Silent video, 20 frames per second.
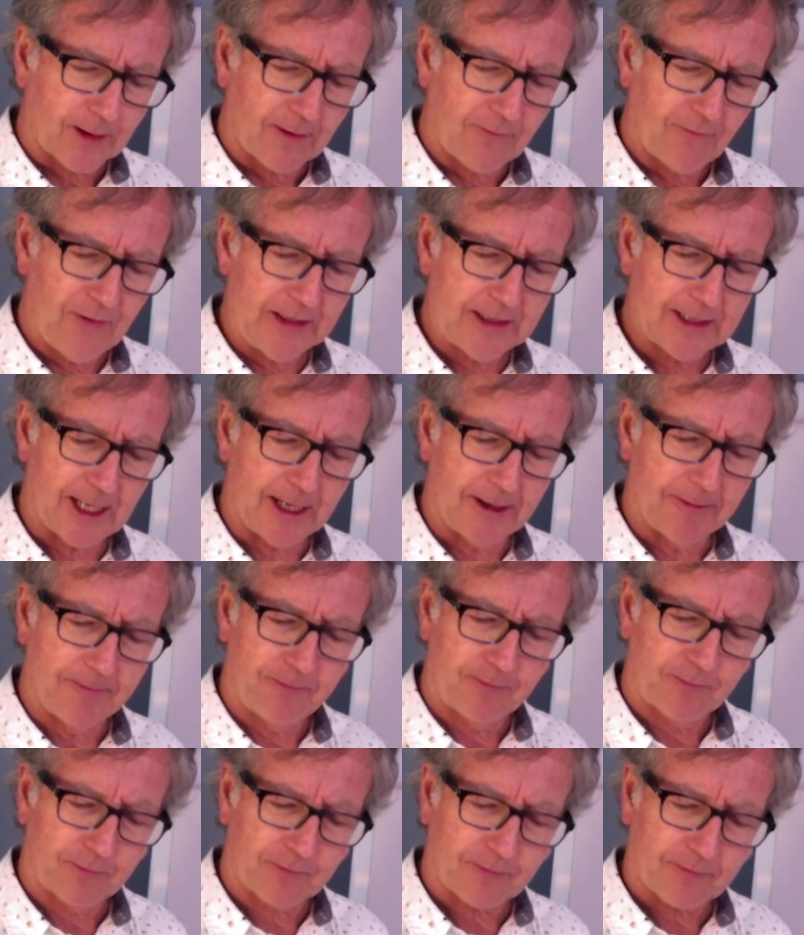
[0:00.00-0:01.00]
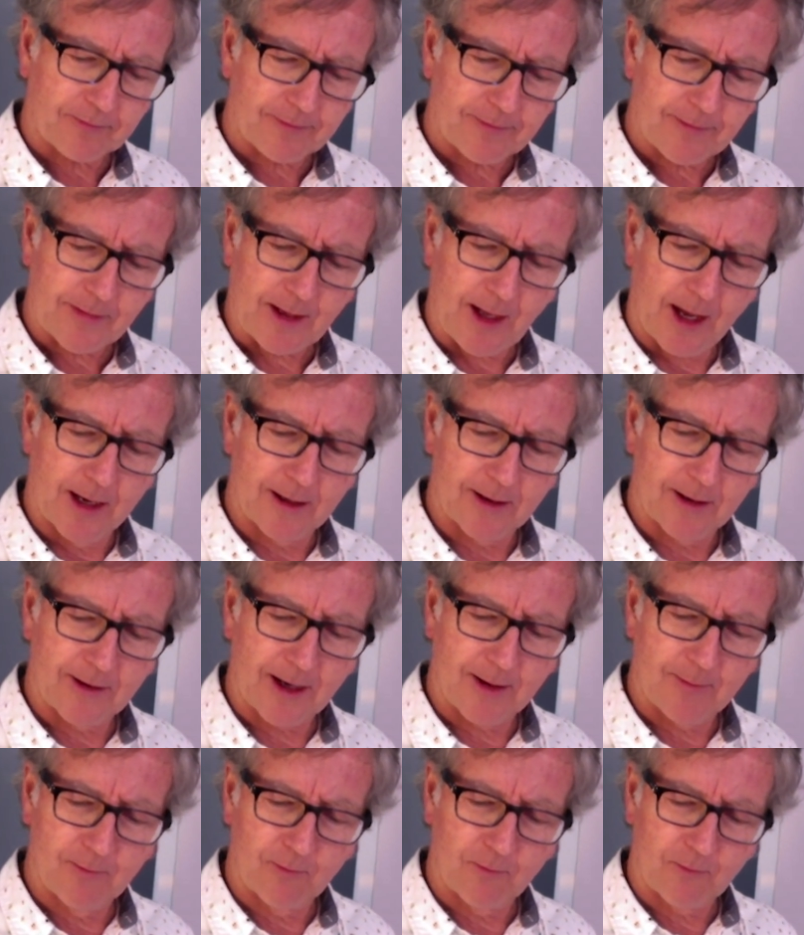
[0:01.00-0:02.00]
Fizzy
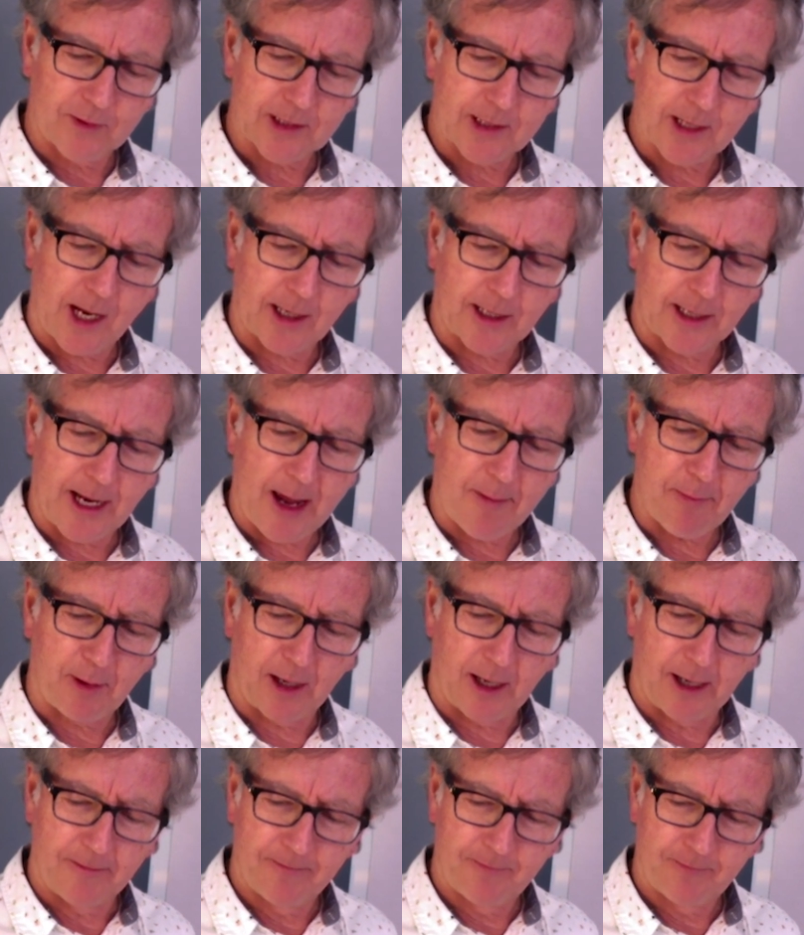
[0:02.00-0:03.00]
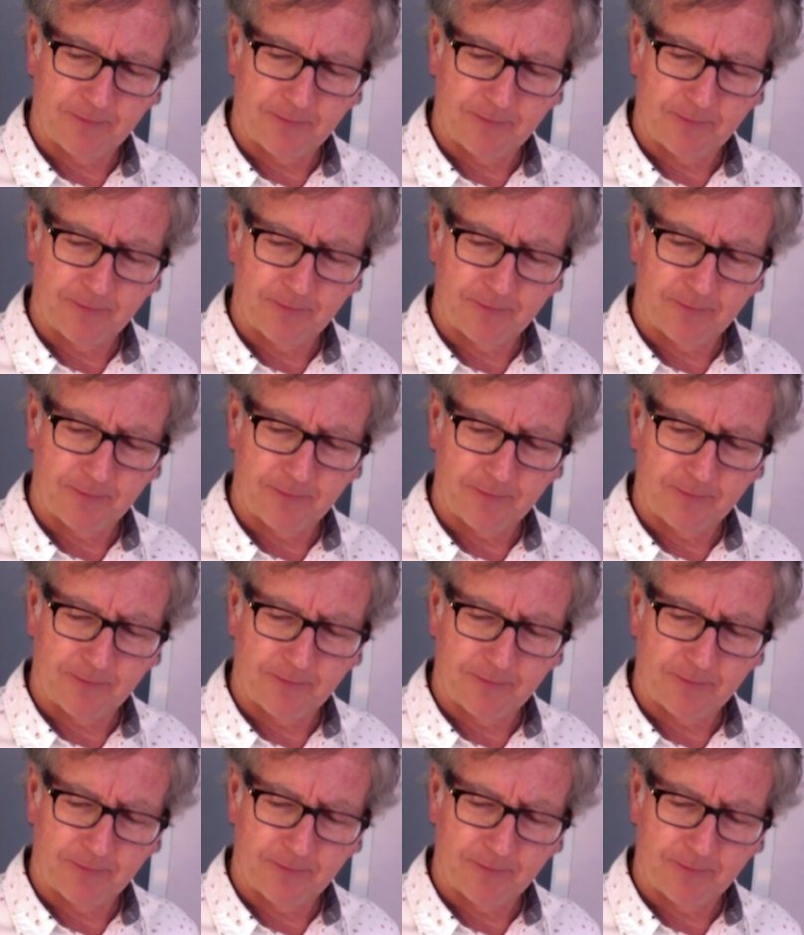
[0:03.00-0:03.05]
and slightly appley.